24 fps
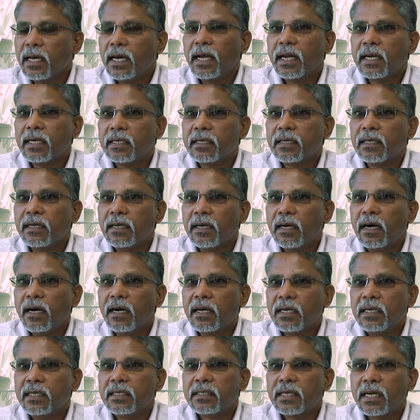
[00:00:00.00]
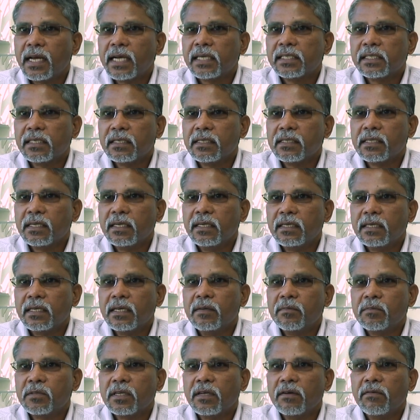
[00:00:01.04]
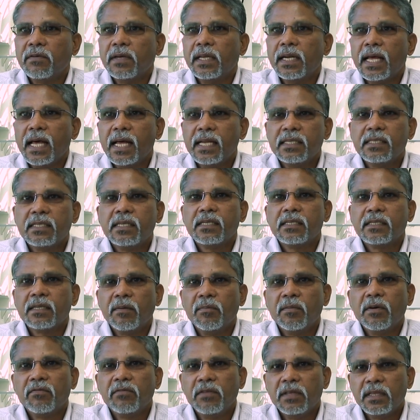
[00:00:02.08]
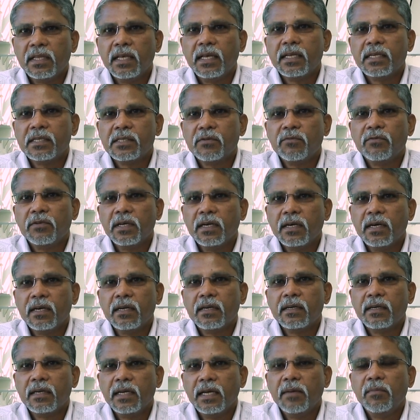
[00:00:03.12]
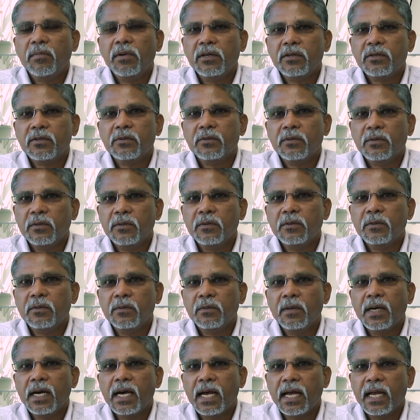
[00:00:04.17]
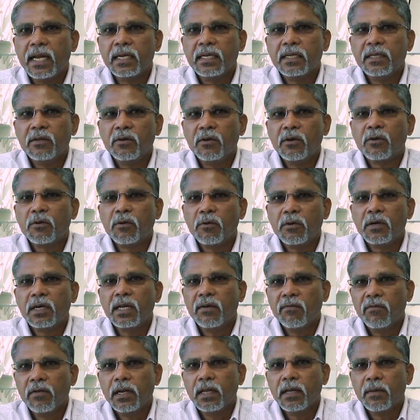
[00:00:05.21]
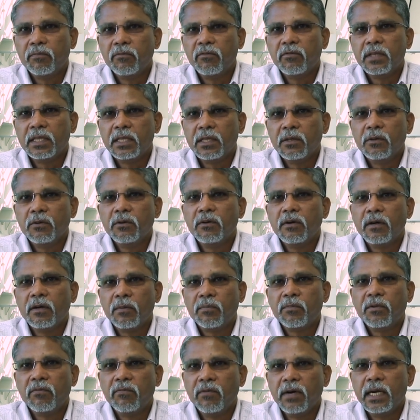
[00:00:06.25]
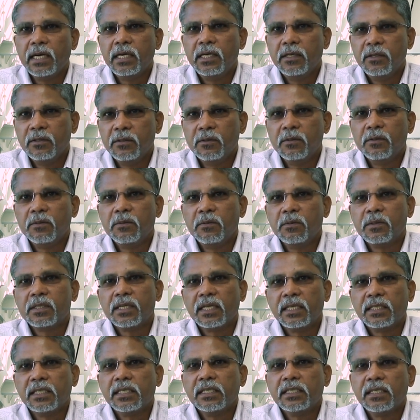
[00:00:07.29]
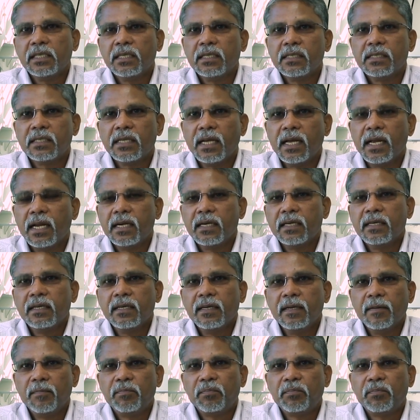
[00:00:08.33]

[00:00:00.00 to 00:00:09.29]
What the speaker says: that our interactions in terms of enhancing some of the things we are able to do and, co-develop with you or provide you suggestions and,